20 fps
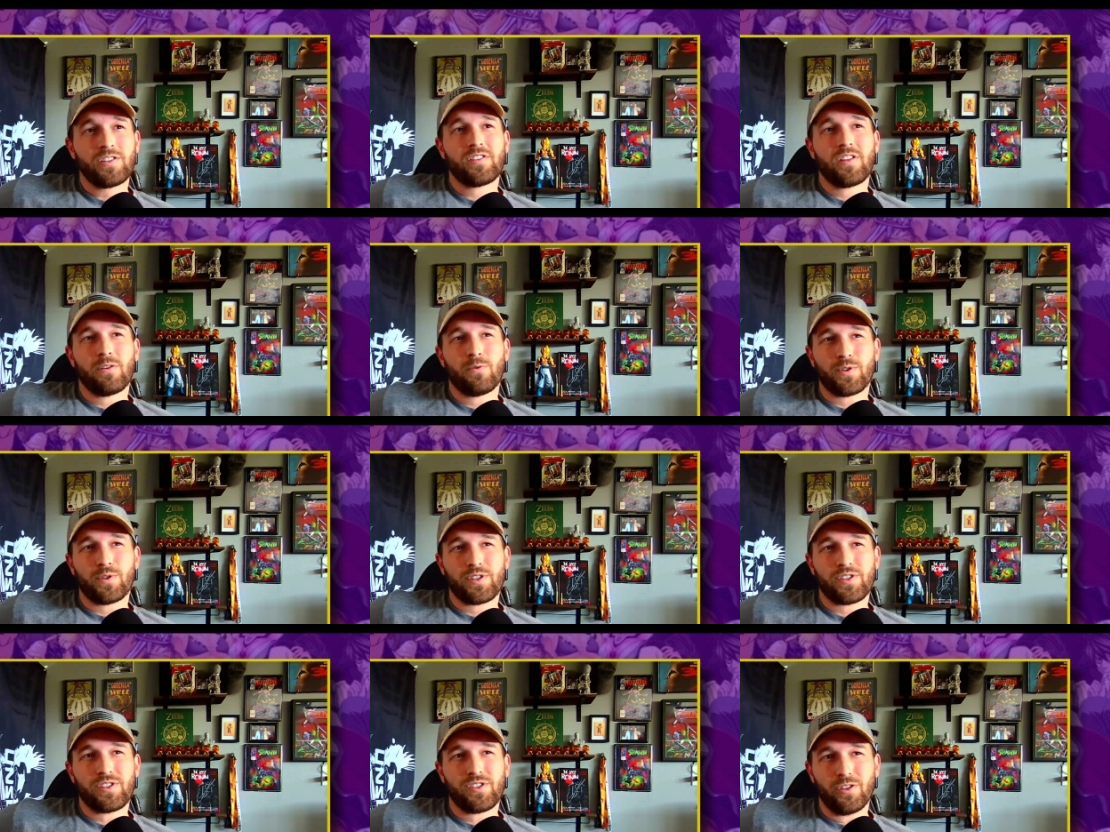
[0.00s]
They
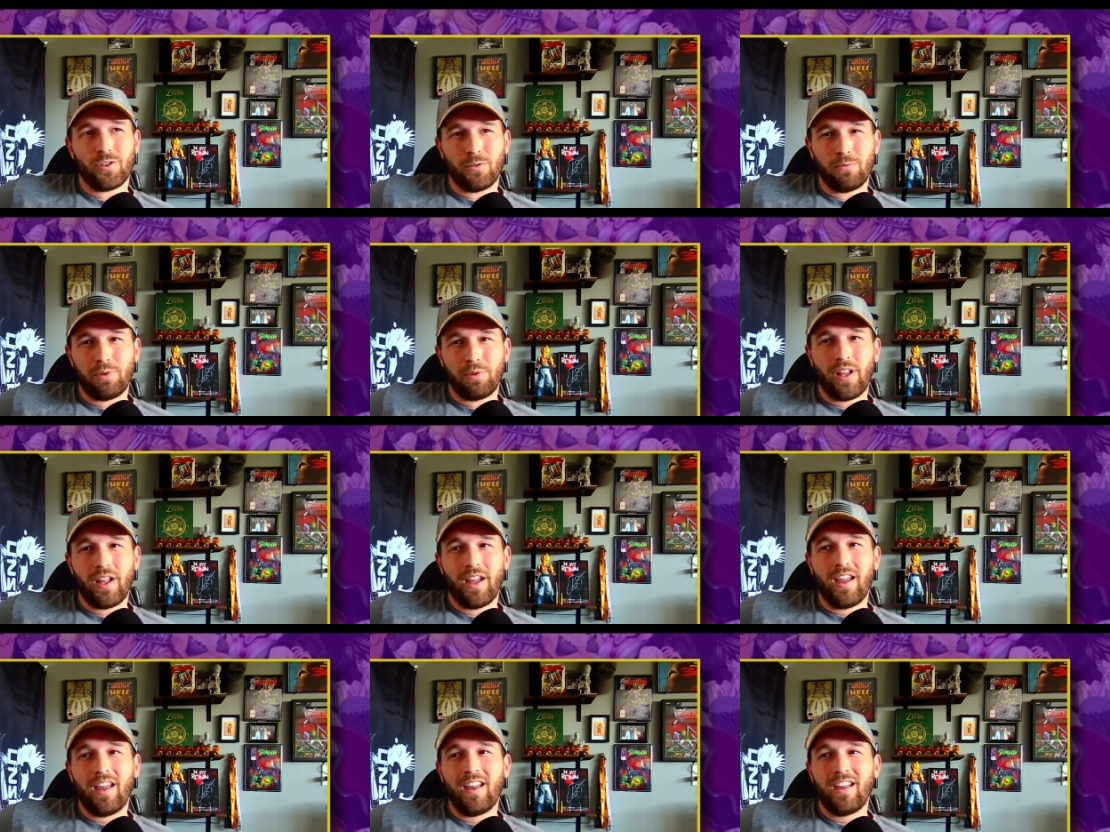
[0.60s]
were still
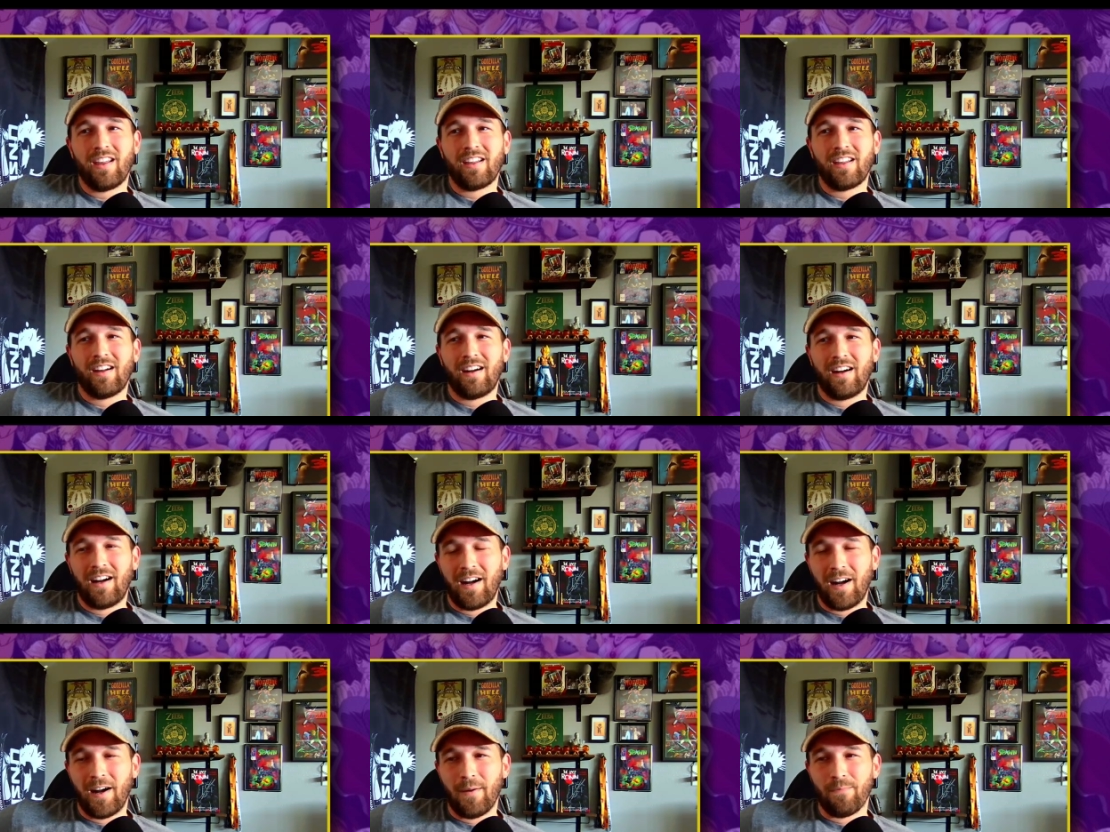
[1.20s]
playing
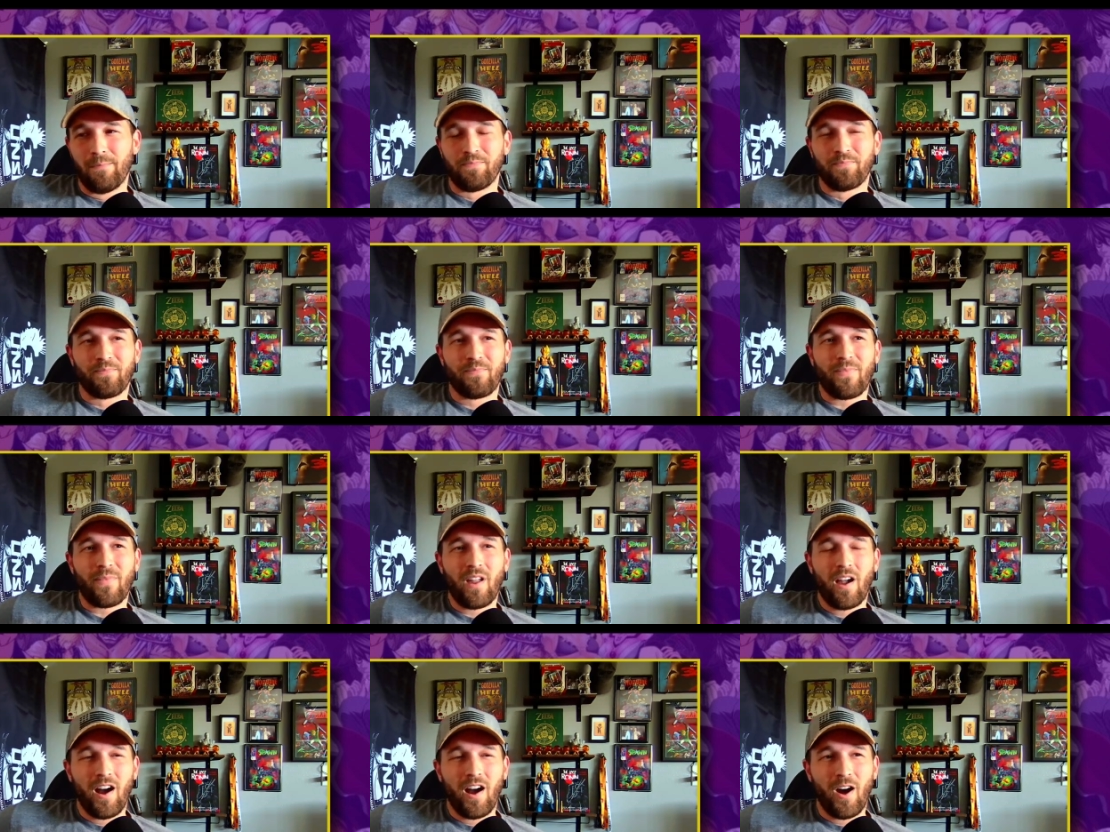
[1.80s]

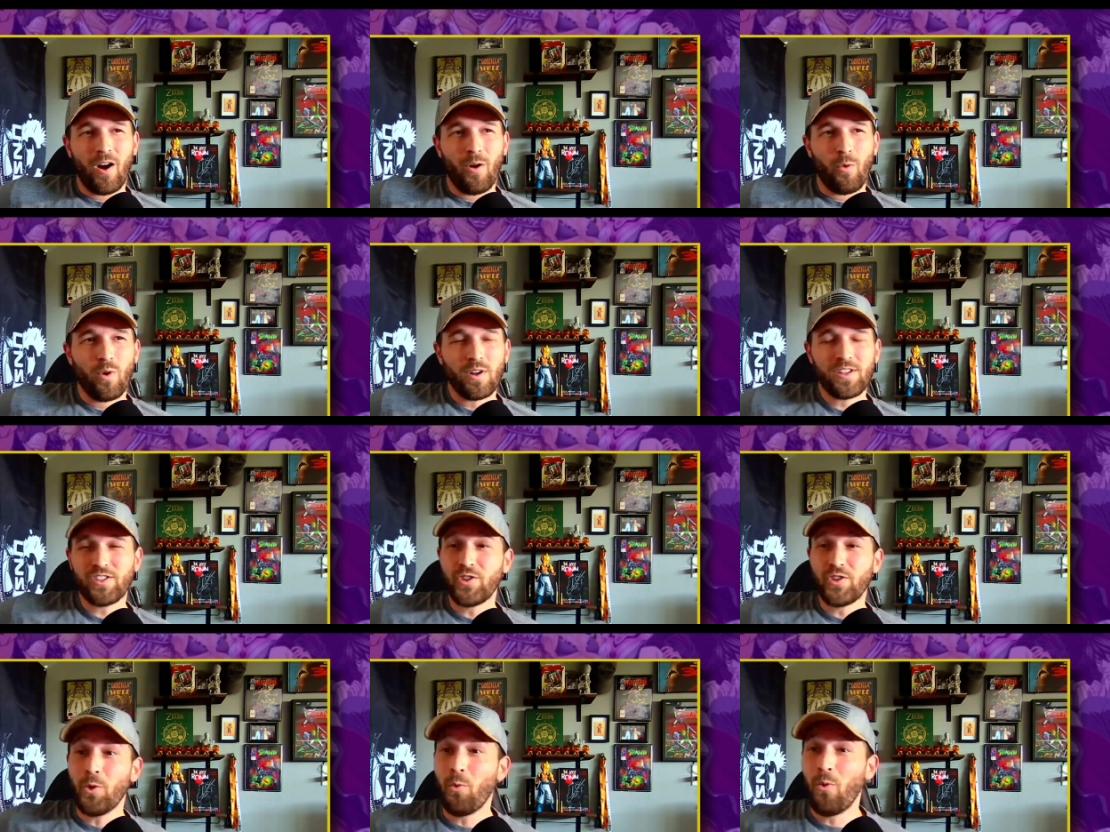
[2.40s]
what's the